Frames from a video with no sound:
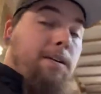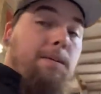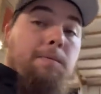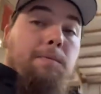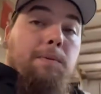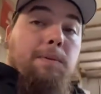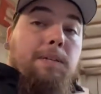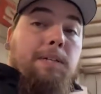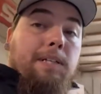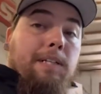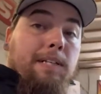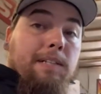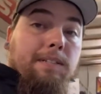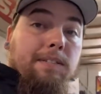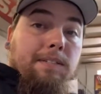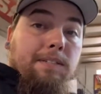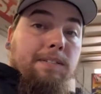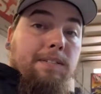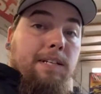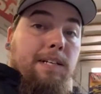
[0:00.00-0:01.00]
We're going to get
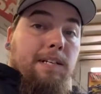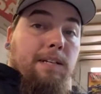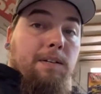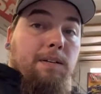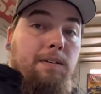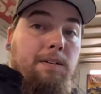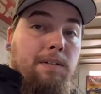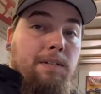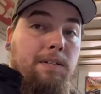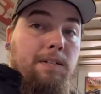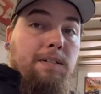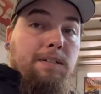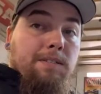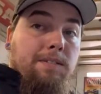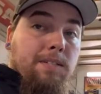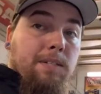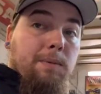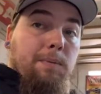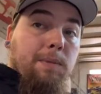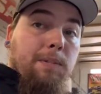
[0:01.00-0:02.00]
this thing going.
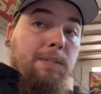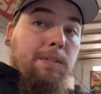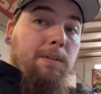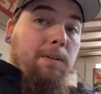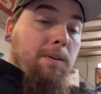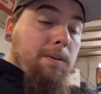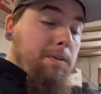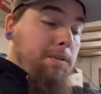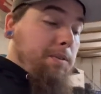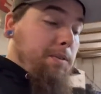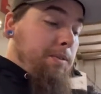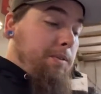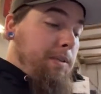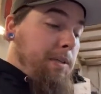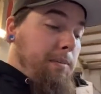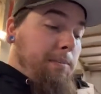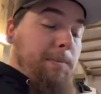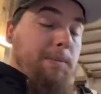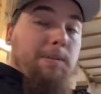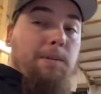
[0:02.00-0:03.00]
See what the cauldron
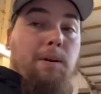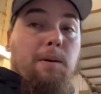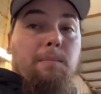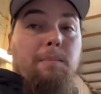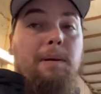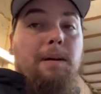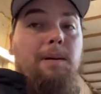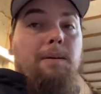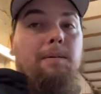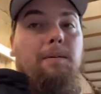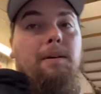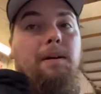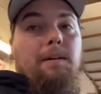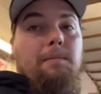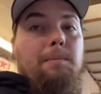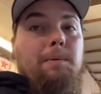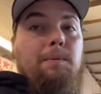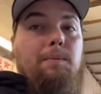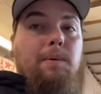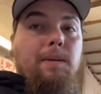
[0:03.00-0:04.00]
creep is all about. I've
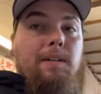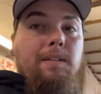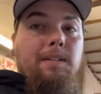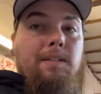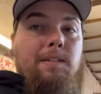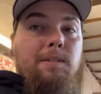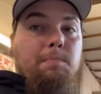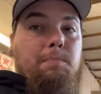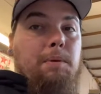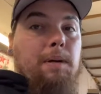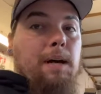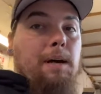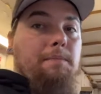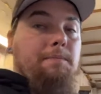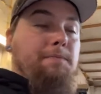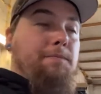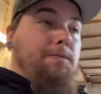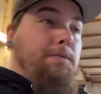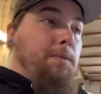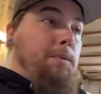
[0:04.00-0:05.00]
been wanting this
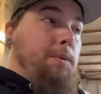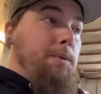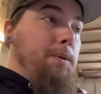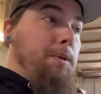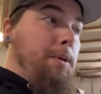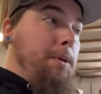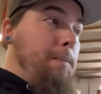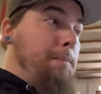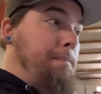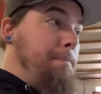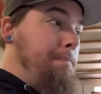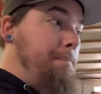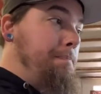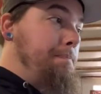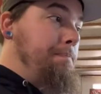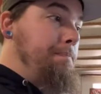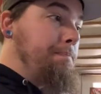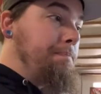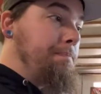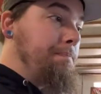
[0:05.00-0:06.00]
prop for
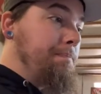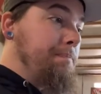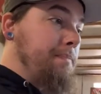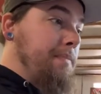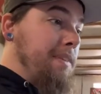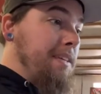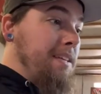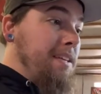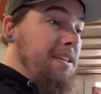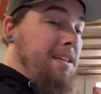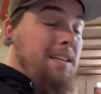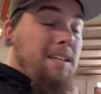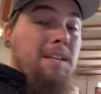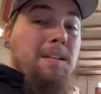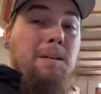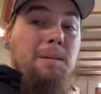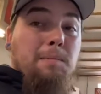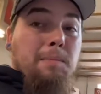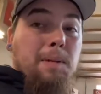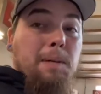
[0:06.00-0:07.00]

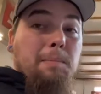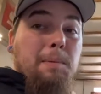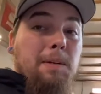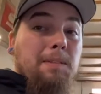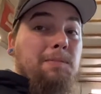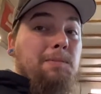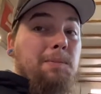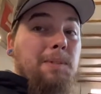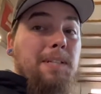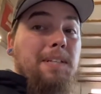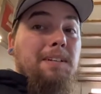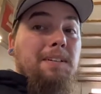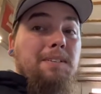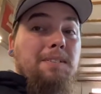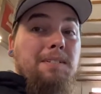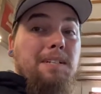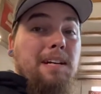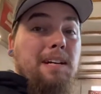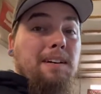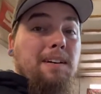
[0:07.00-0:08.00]
probably about three
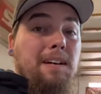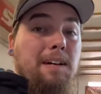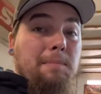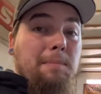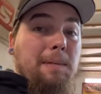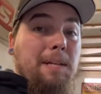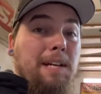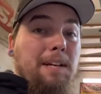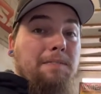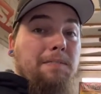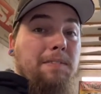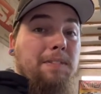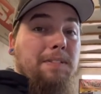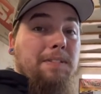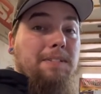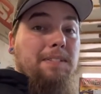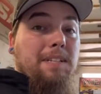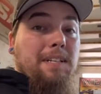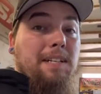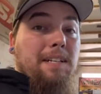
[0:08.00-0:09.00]
years now. I've been after
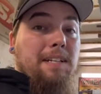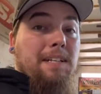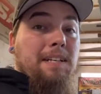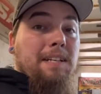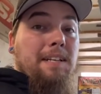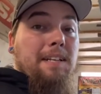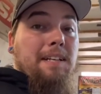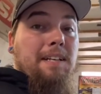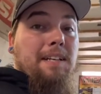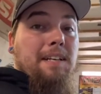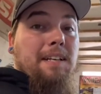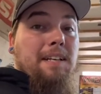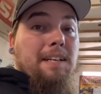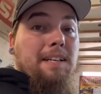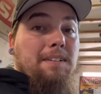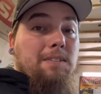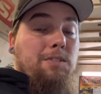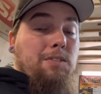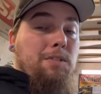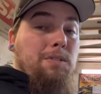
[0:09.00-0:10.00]
this thing.
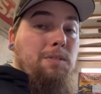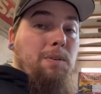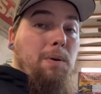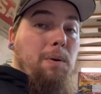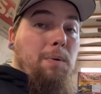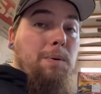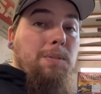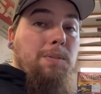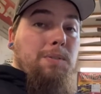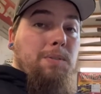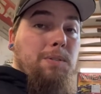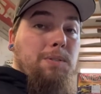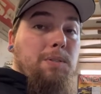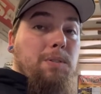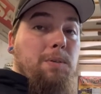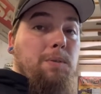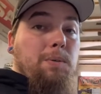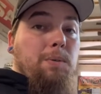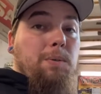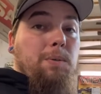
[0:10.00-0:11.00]
It's just always looked
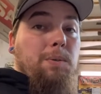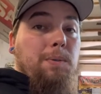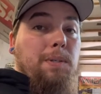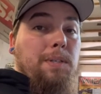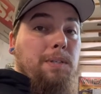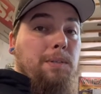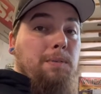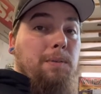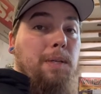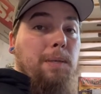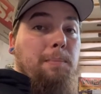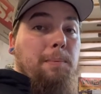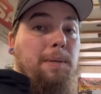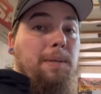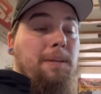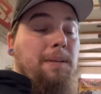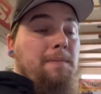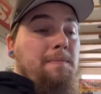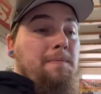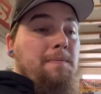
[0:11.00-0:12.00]
cool and
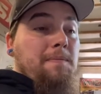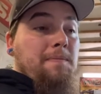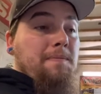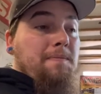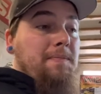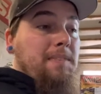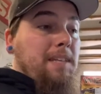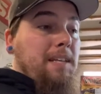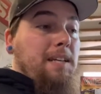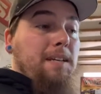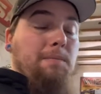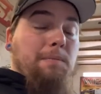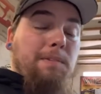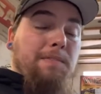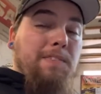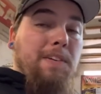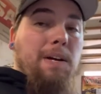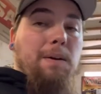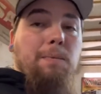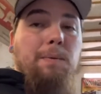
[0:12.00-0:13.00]
creepy. And we've
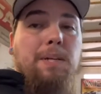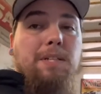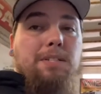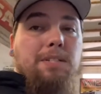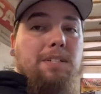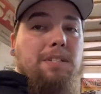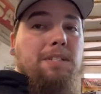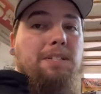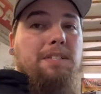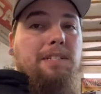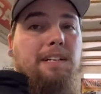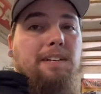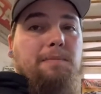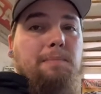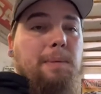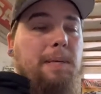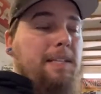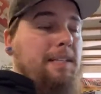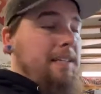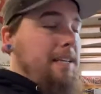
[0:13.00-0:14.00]
got witches, and I've
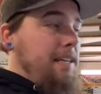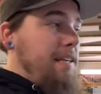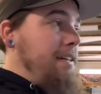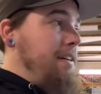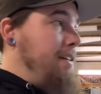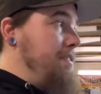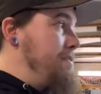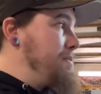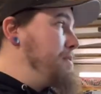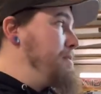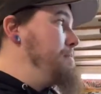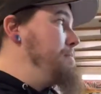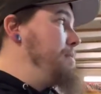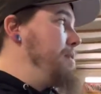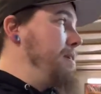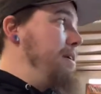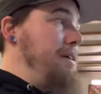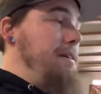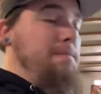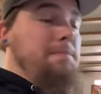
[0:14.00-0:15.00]
made like custom
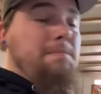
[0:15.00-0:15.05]
uh,